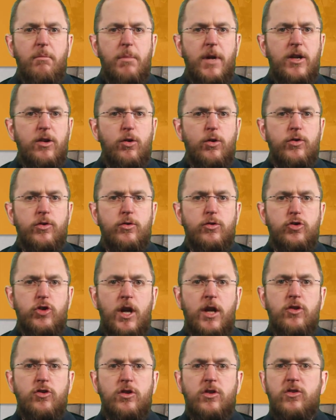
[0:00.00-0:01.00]
but also
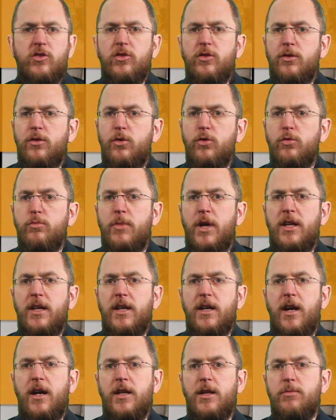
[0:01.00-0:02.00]
changes too many
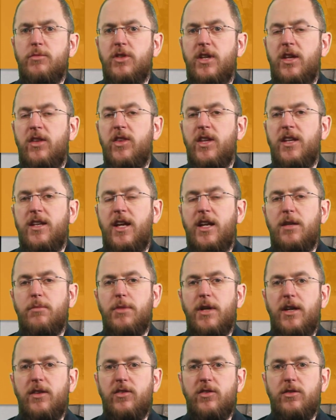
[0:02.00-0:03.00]
columns in the
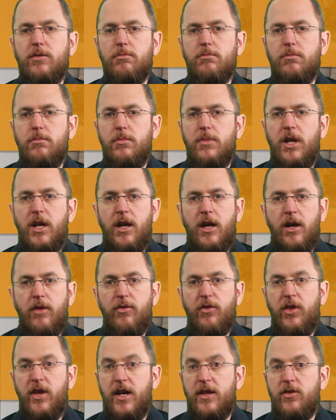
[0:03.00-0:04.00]
database.
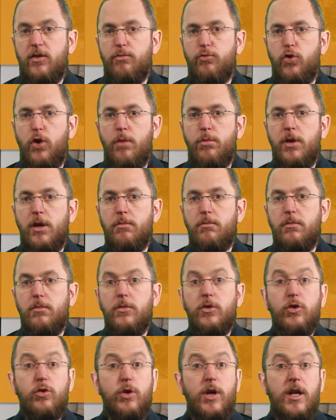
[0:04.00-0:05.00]
If that's a problem,
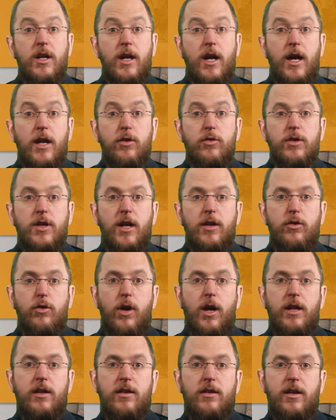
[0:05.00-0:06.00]
you can annotate
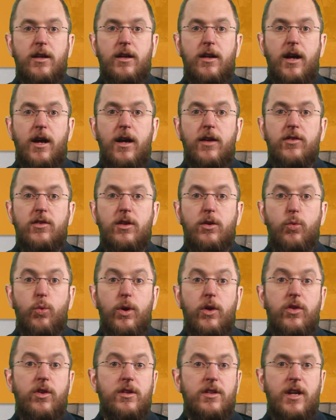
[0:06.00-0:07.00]
your entity class
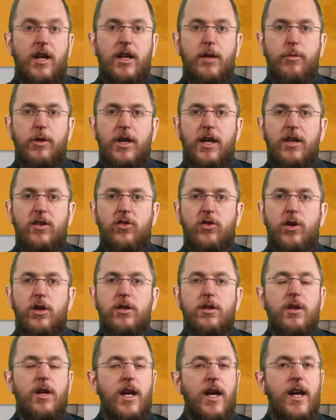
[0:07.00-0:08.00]
with dynamic
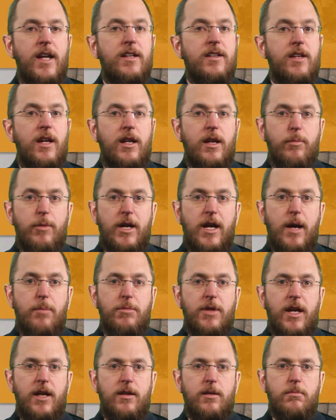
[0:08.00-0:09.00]
insert and dynamic
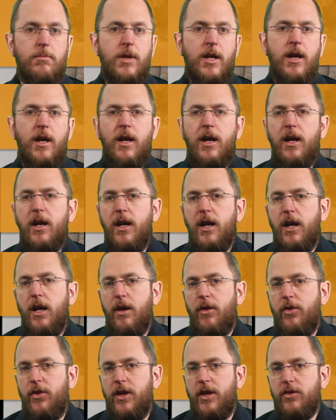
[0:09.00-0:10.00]
update.
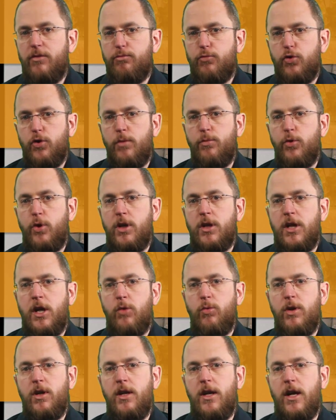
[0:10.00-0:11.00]
These
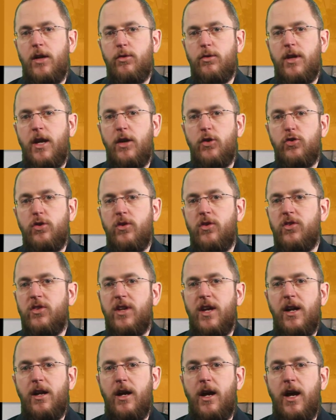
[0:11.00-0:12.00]
proprietary annotations
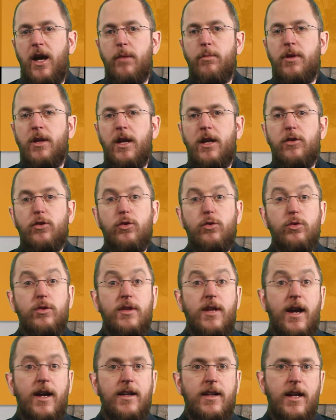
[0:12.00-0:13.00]
tell Hibernate to
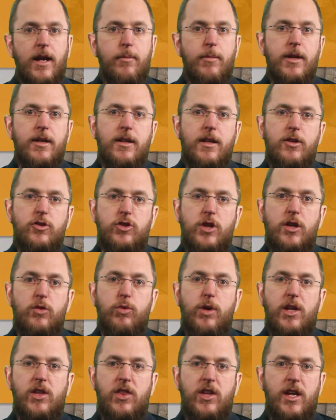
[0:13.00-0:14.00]
dynamically
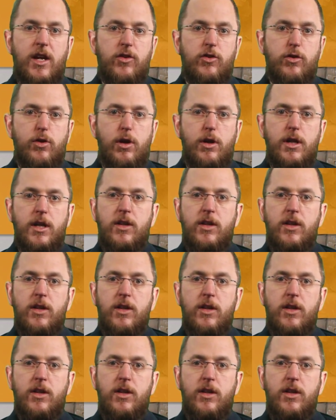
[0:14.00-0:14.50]
generate the SQL